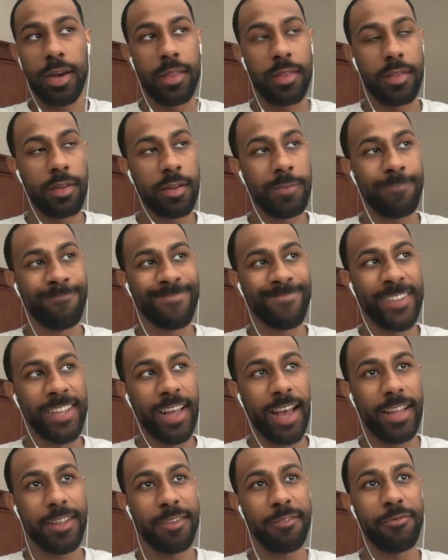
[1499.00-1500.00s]
I think
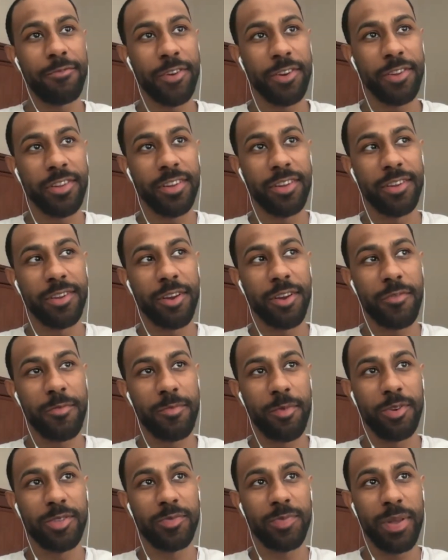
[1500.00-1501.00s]
funnily enough,
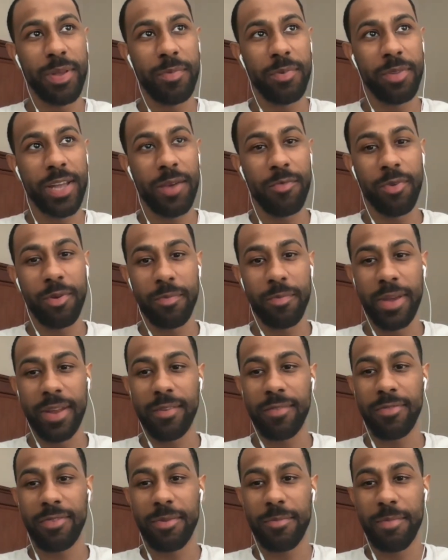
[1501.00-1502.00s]
most people that would
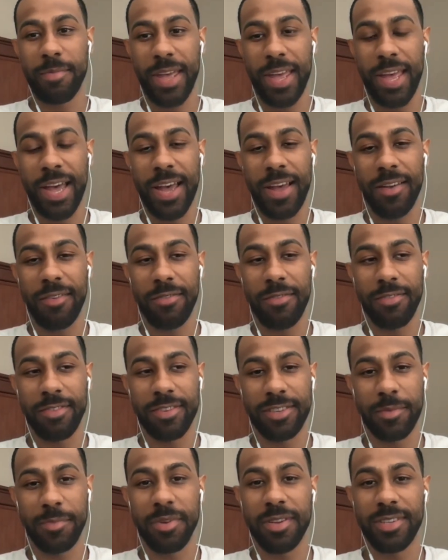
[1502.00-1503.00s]
benefit may have
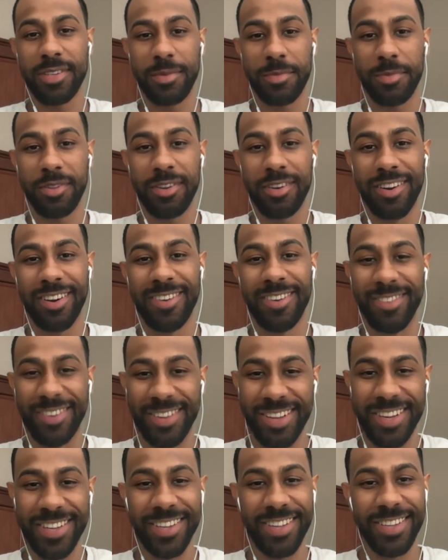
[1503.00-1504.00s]
some of the similar
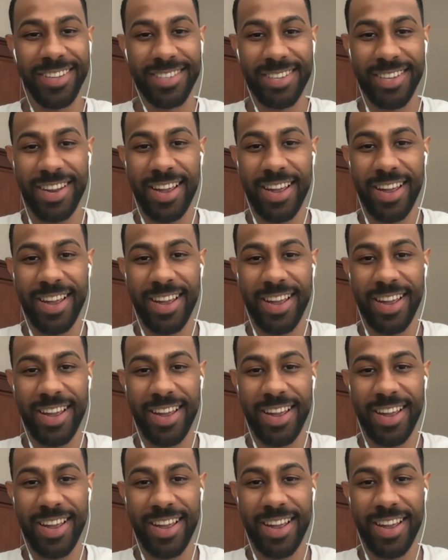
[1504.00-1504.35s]
reluctance that